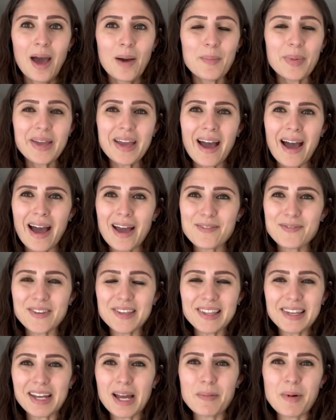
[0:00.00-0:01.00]
But yeah, I
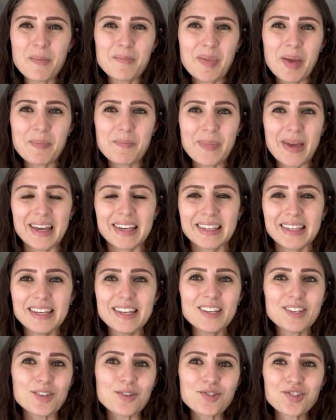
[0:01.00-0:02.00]
feel like I'm a bit picky.
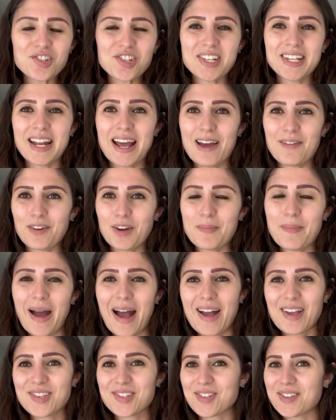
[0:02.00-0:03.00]
Usually in every
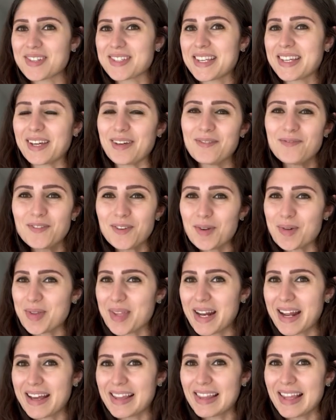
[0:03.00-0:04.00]
batch, there's like a few
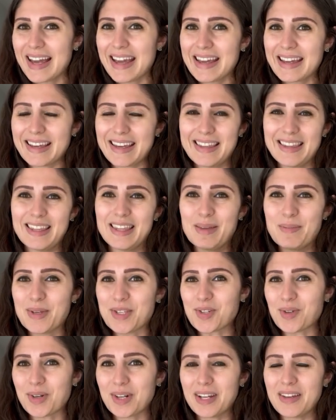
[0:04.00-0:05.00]
that I like, and then the
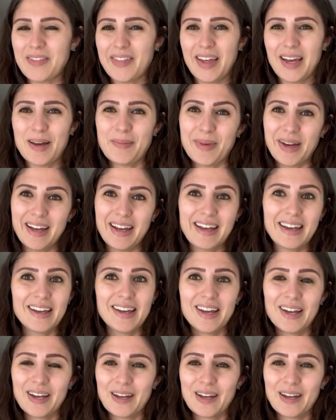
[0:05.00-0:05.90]
majority of them I